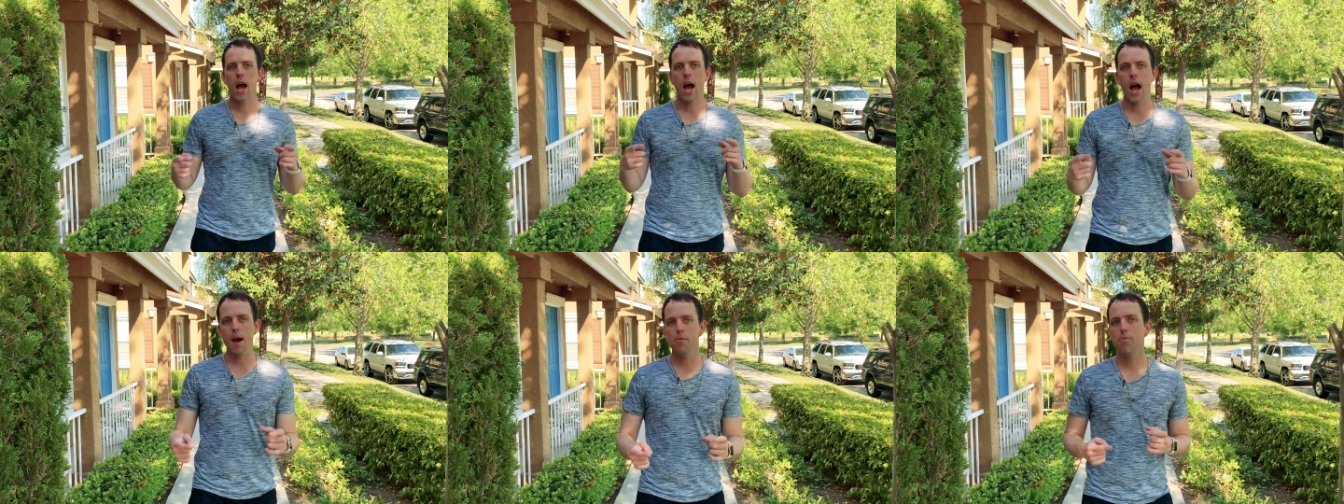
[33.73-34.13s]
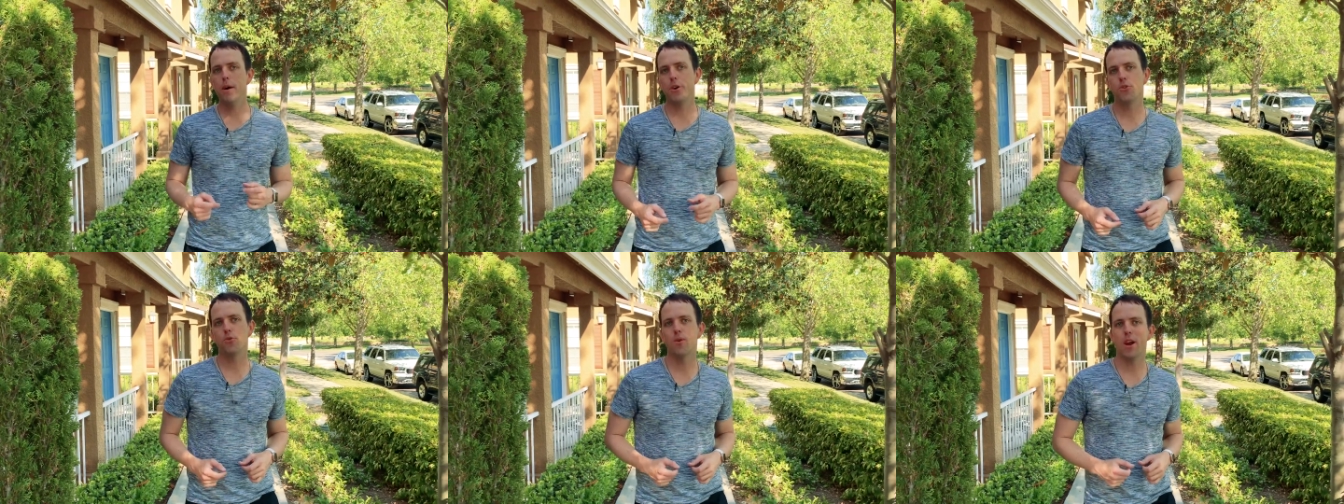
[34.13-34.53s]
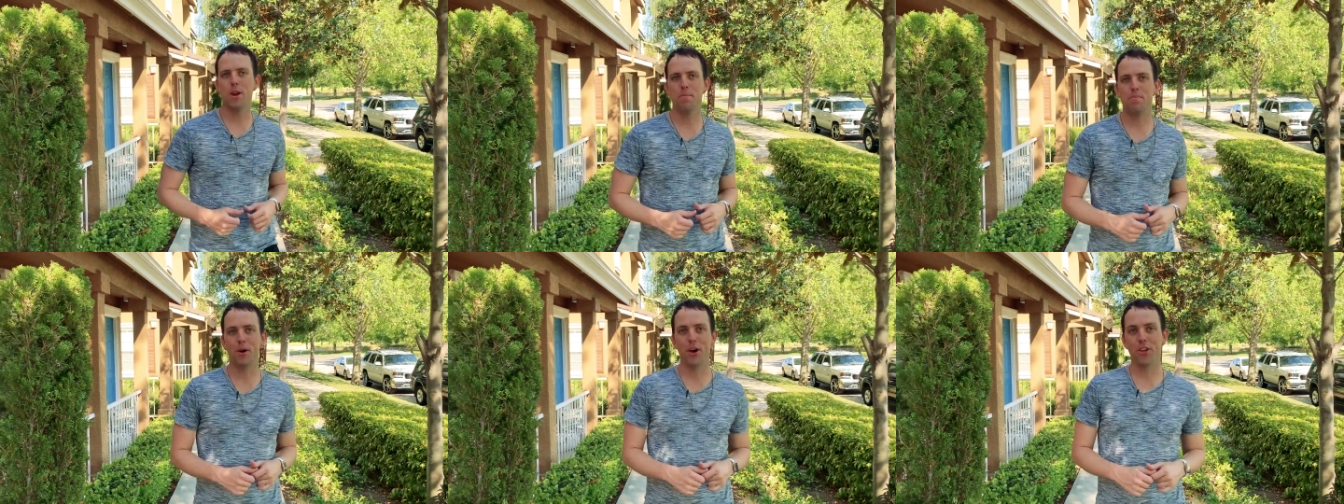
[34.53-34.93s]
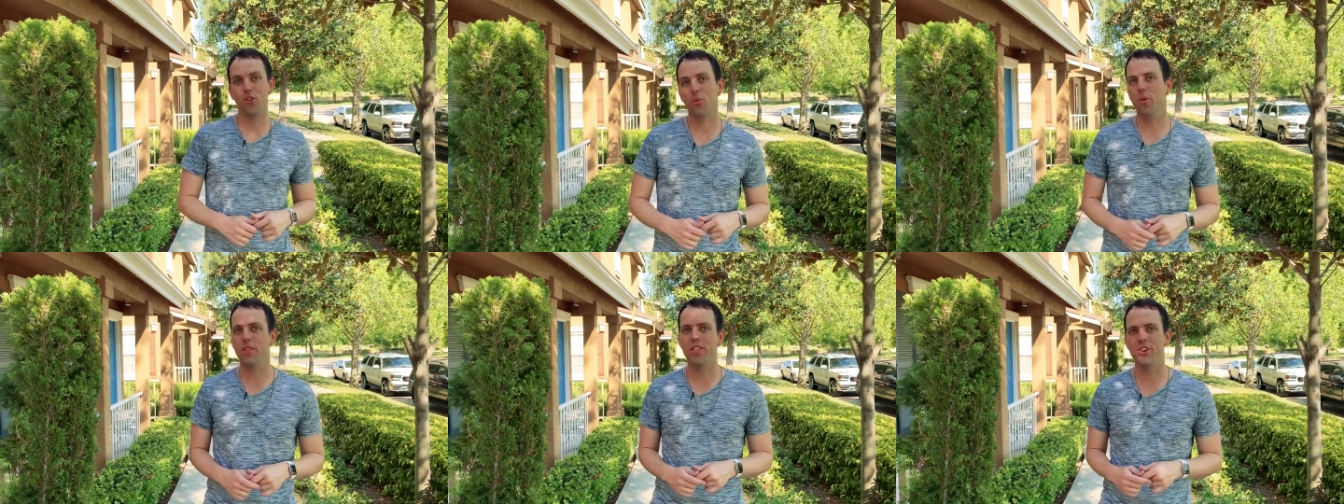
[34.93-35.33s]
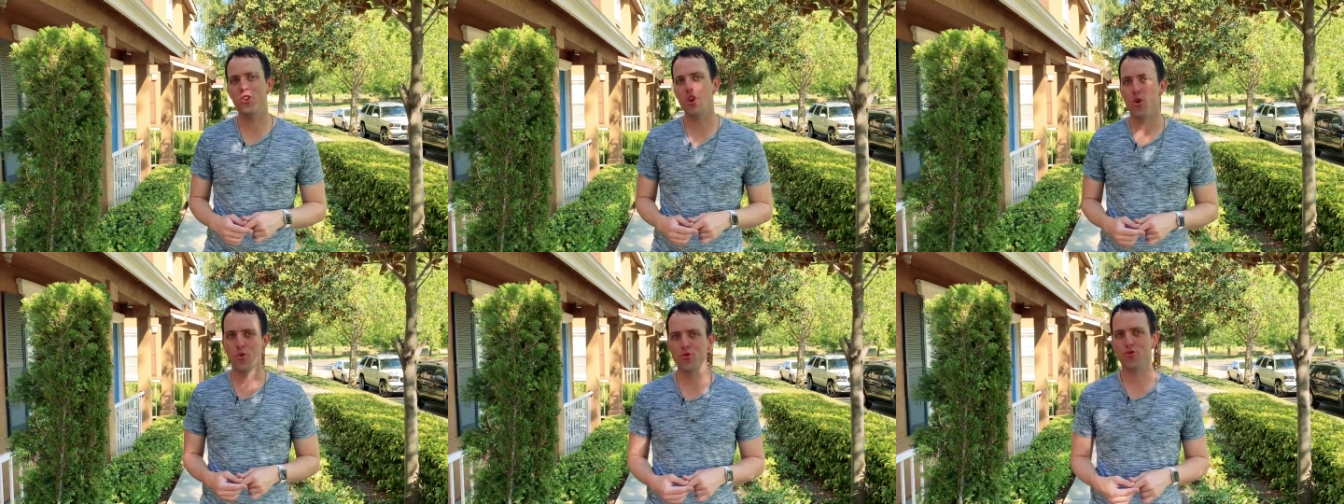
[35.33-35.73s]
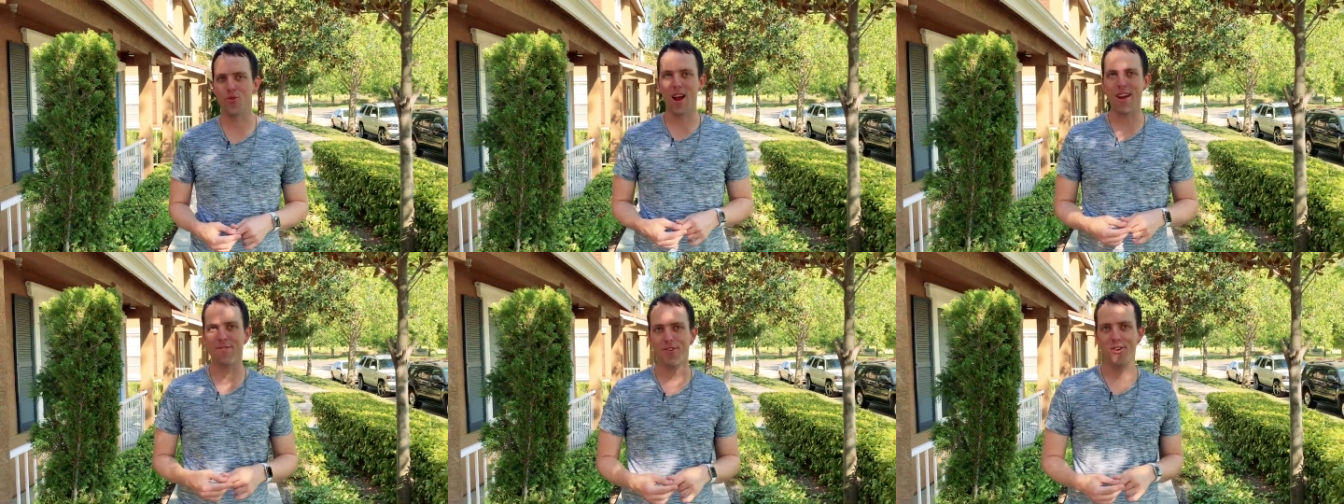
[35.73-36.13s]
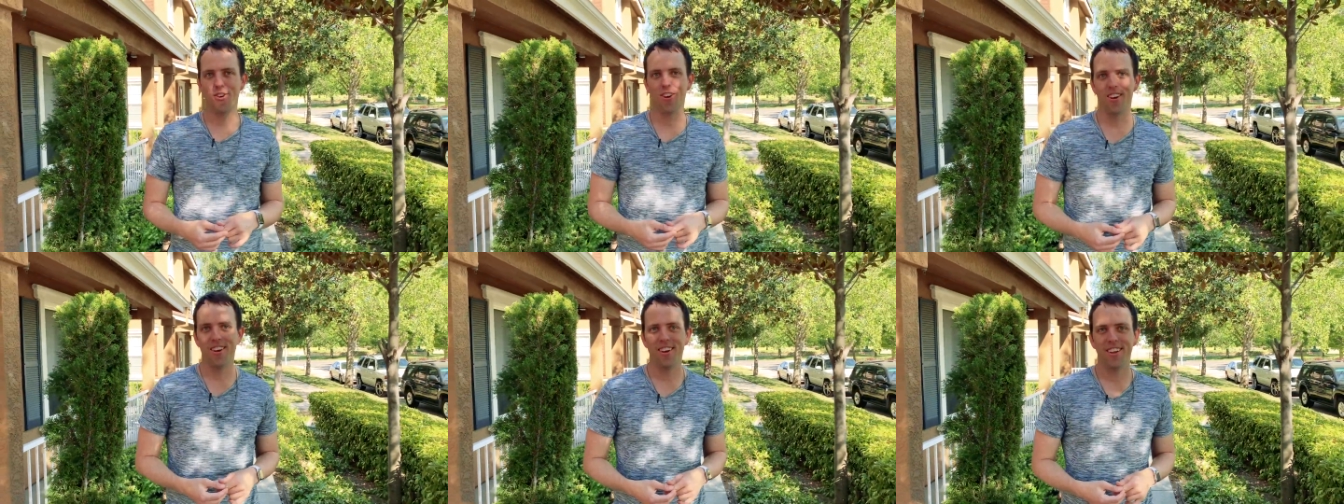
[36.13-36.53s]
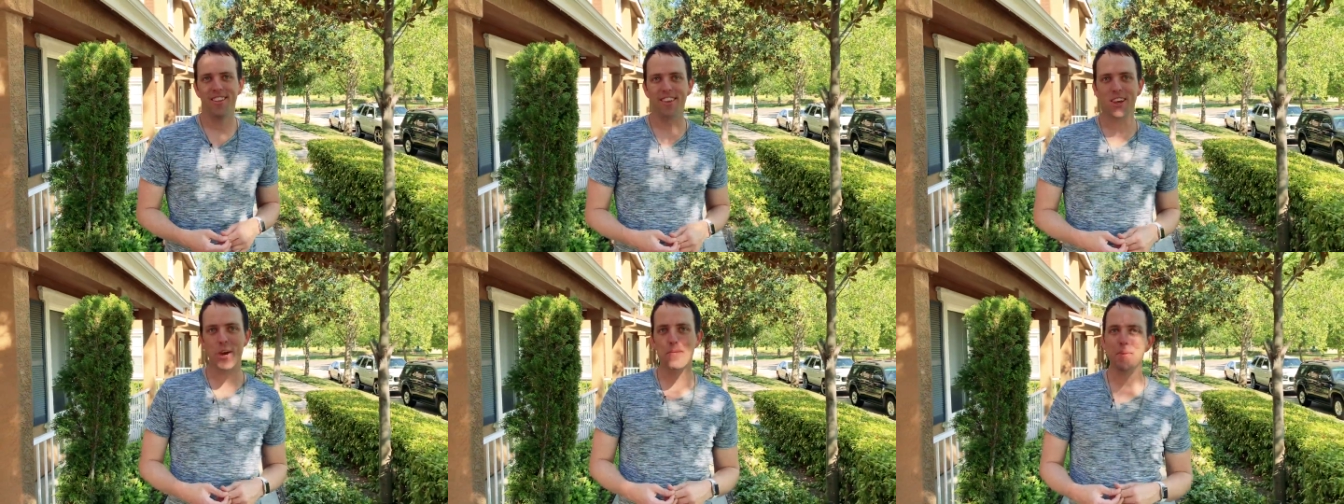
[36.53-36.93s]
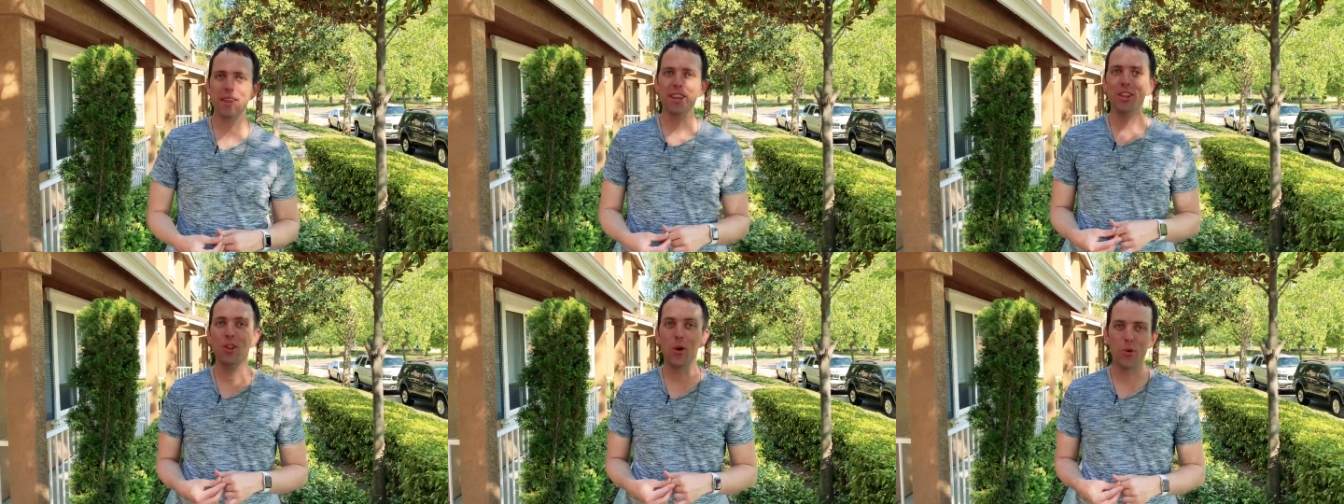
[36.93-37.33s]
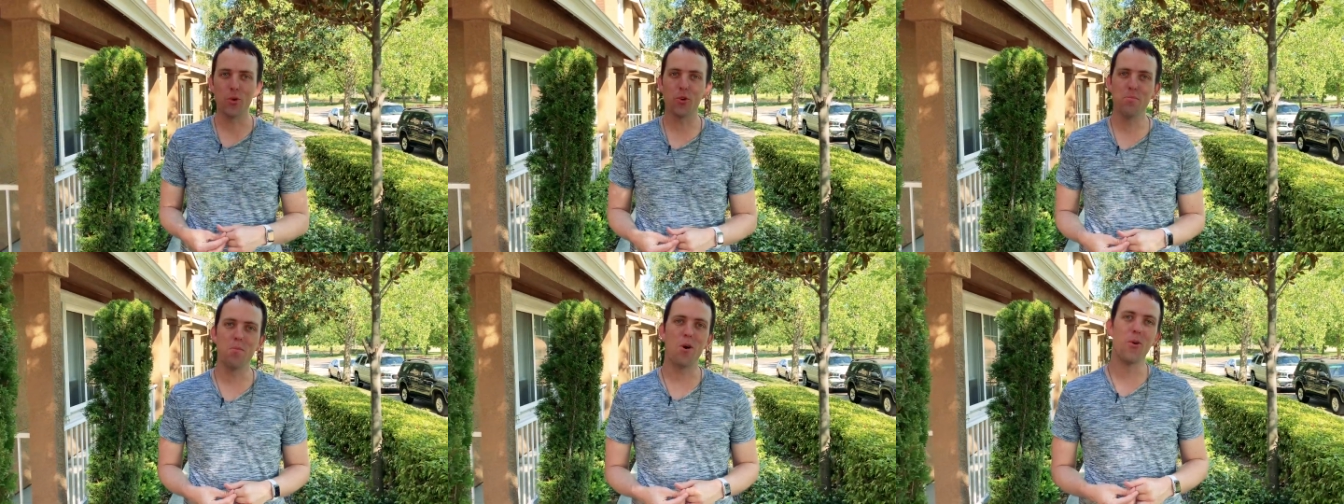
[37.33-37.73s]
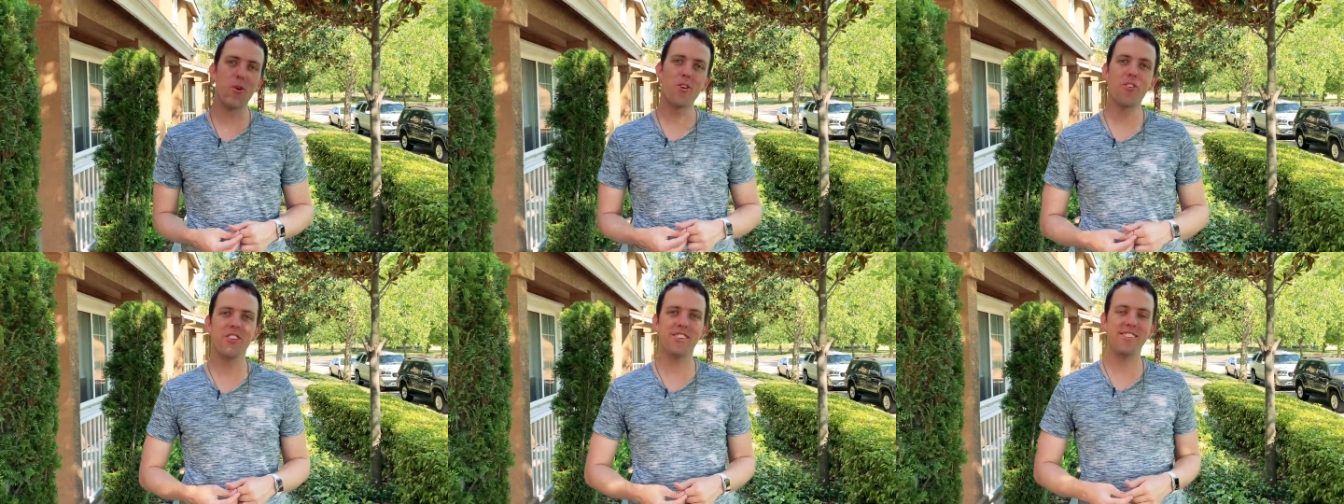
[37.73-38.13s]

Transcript: I'm about to ride a bus with no driver. The company Local Motors is